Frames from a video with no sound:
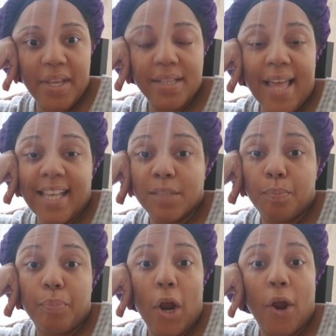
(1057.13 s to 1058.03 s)
that's
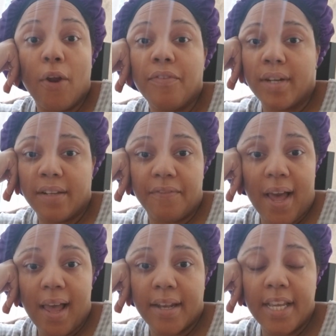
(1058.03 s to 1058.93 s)
perfectly
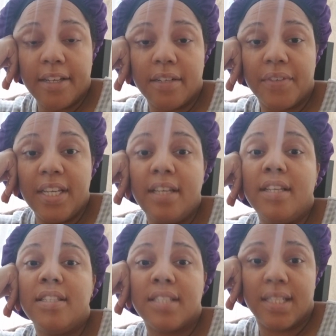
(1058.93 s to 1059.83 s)
fine. He could have
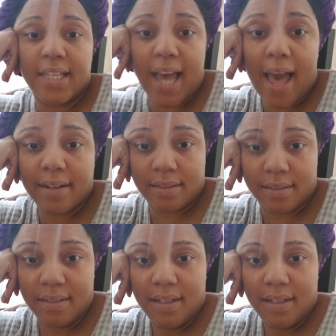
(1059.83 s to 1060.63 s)
easily gotten,